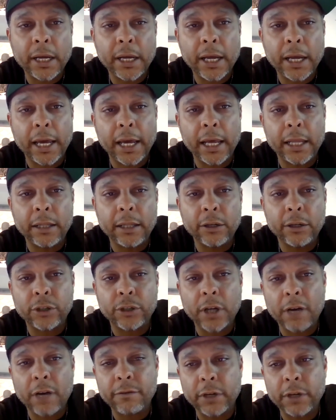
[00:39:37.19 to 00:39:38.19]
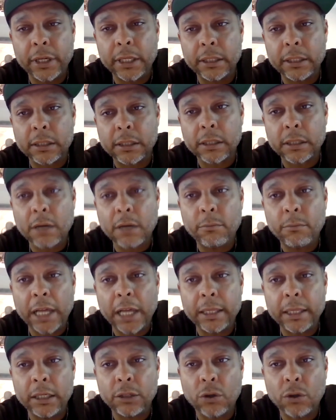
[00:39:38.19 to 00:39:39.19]
And there's governance by
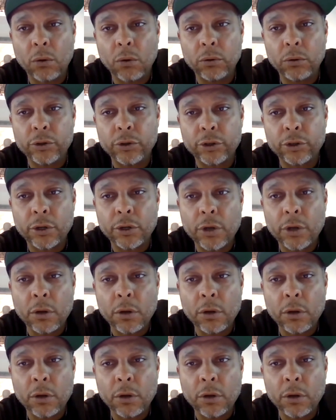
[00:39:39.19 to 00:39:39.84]
these holders.